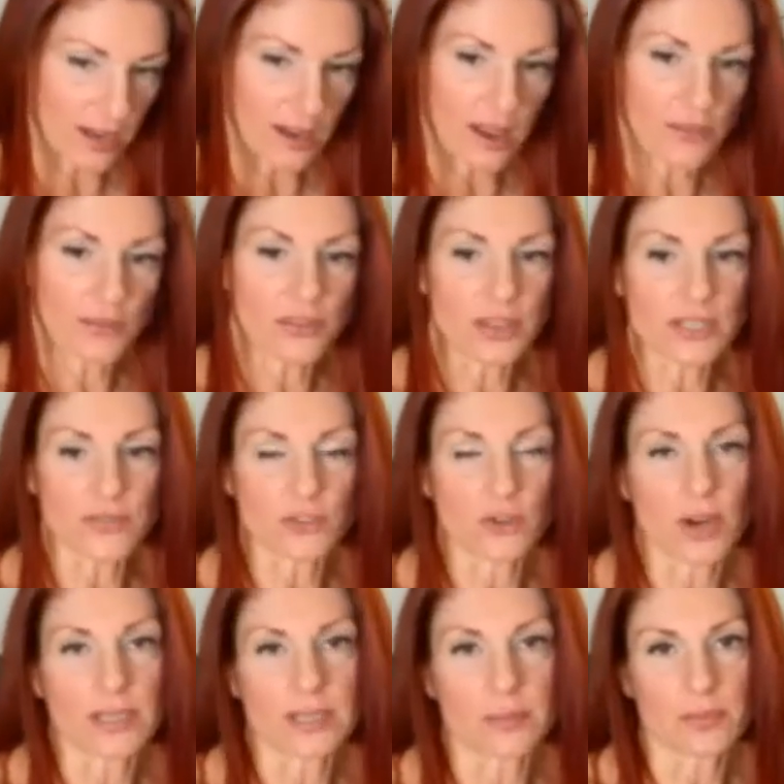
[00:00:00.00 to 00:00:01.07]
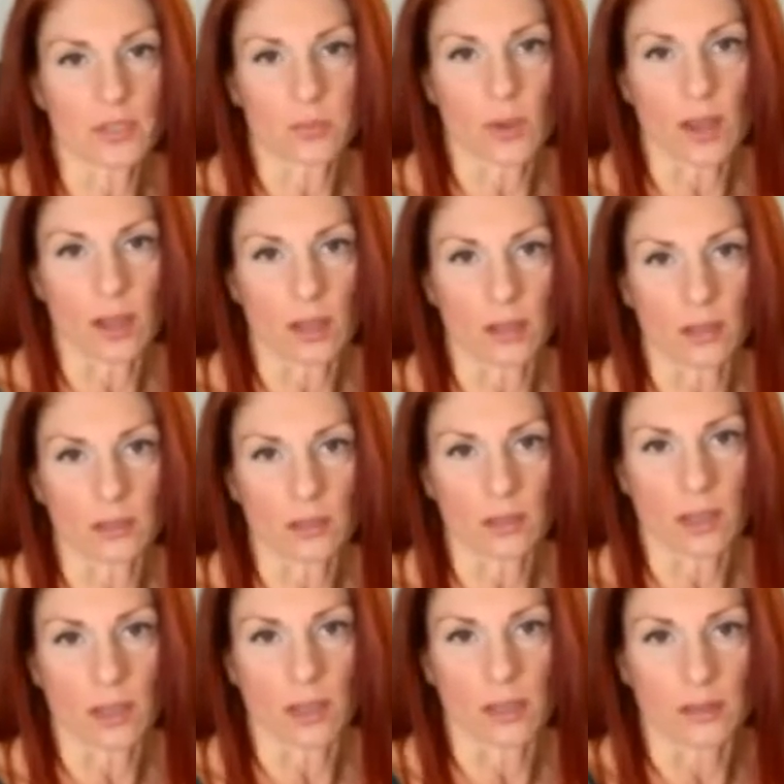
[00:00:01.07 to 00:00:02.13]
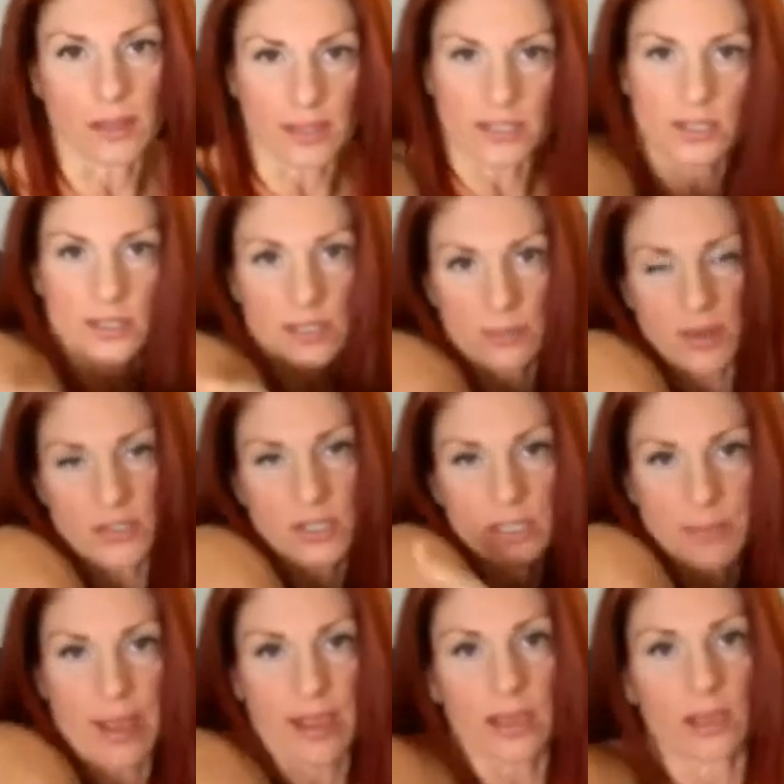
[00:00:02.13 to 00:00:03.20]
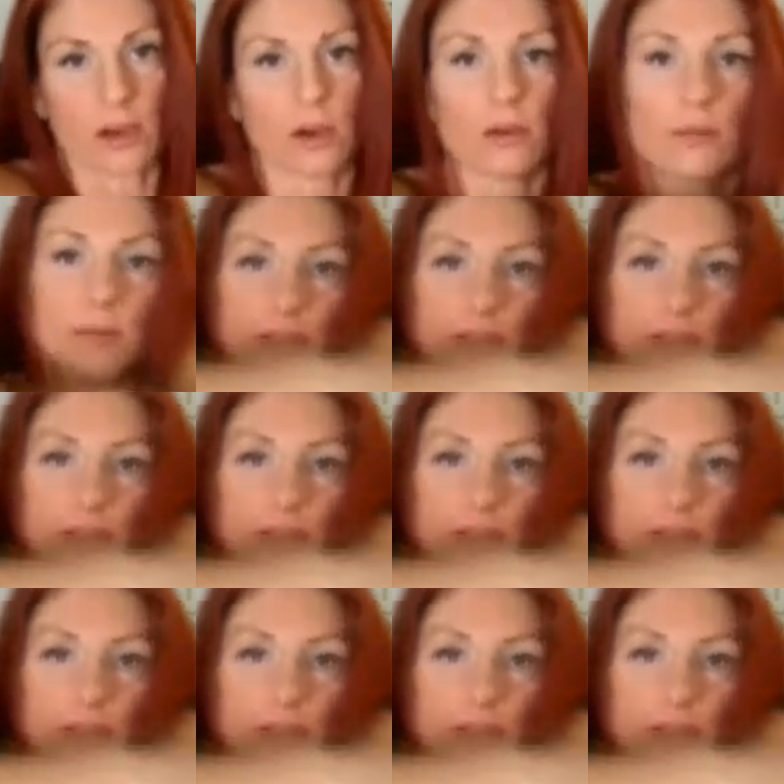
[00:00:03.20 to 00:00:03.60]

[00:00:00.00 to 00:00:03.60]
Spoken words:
other things for triceps as well. That's the muscles back here,